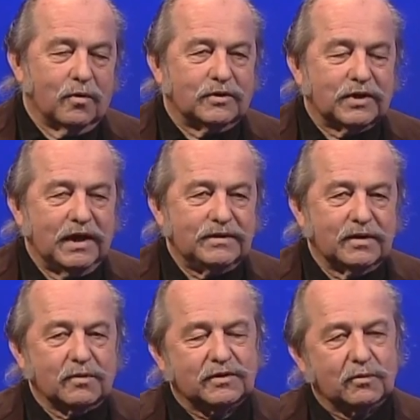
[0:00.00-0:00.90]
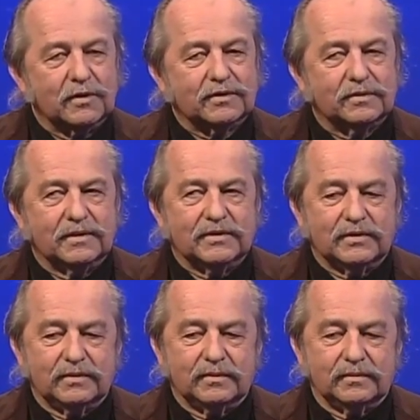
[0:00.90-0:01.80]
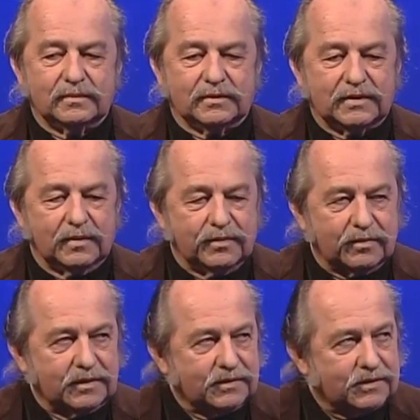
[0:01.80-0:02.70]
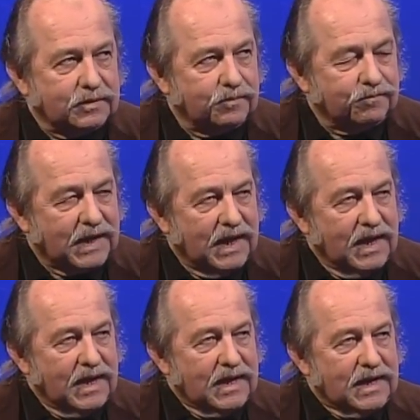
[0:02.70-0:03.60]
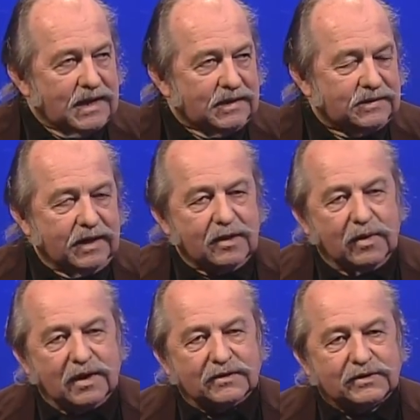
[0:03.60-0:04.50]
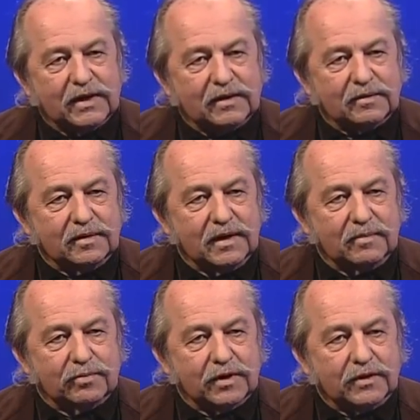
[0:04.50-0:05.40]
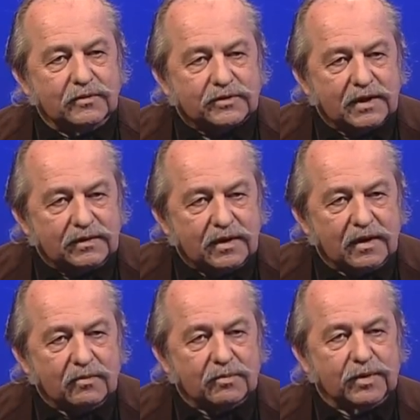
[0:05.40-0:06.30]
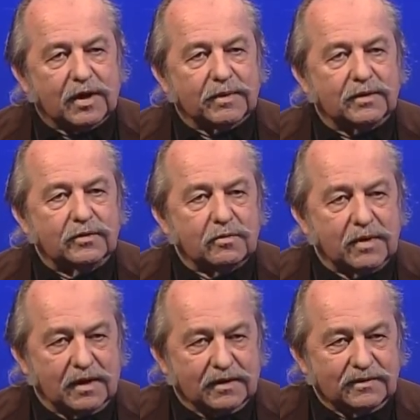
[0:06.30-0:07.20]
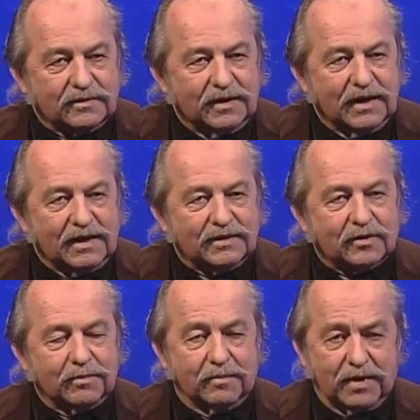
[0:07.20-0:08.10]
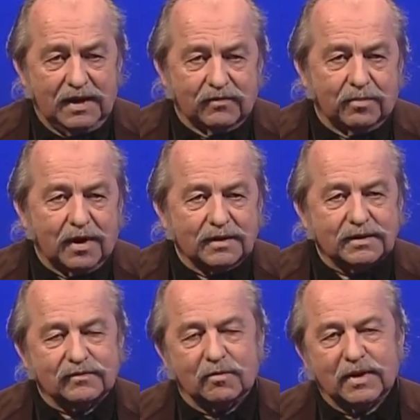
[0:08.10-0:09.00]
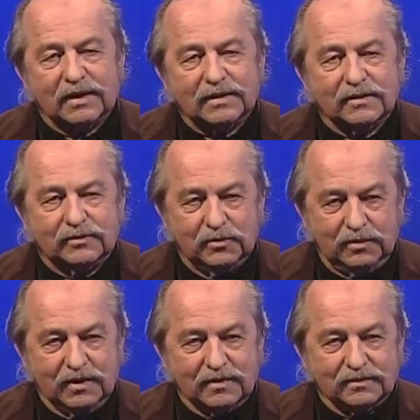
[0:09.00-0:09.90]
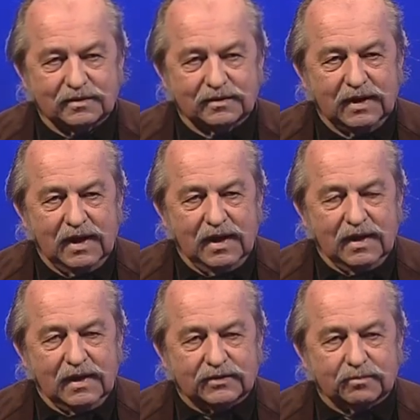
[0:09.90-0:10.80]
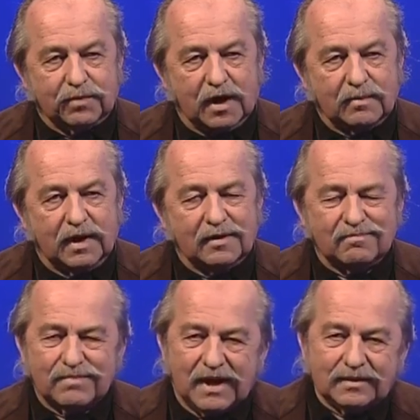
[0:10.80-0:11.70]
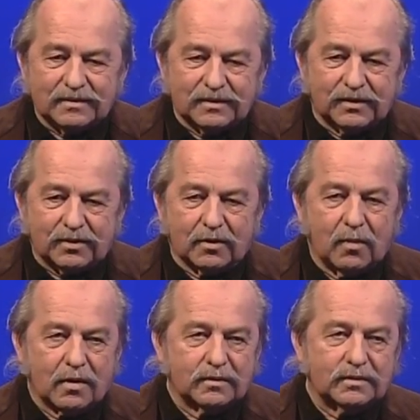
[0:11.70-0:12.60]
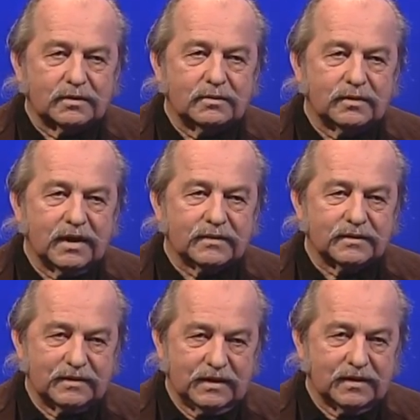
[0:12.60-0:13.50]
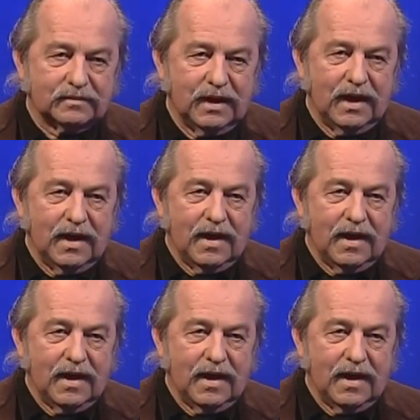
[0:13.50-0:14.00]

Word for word: We're changing, we're, we're sh sh sh taking away our skin and putting a new skin there. We're becoming a new Americans, and it's going to be a painful process for about another two years. It should bottom out in about the third quarter of two thousand ten.